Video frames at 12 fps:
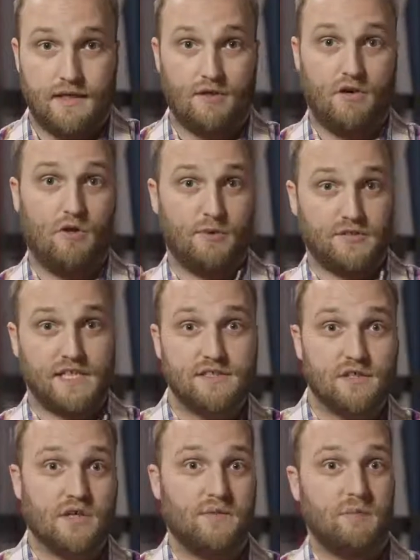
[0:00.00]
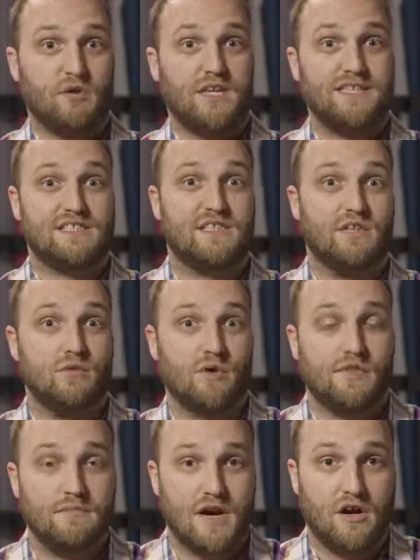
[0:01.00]
Now, Oppo says they're gonna be bringing this to
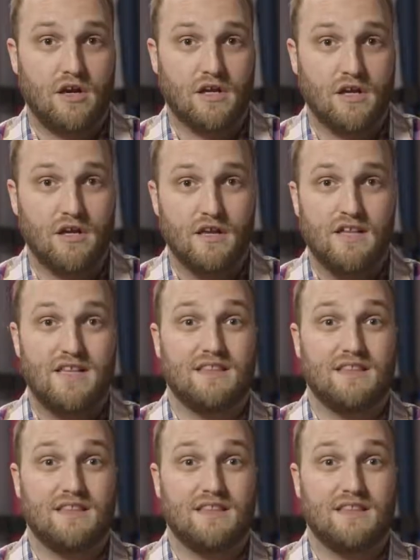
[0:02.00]
North America.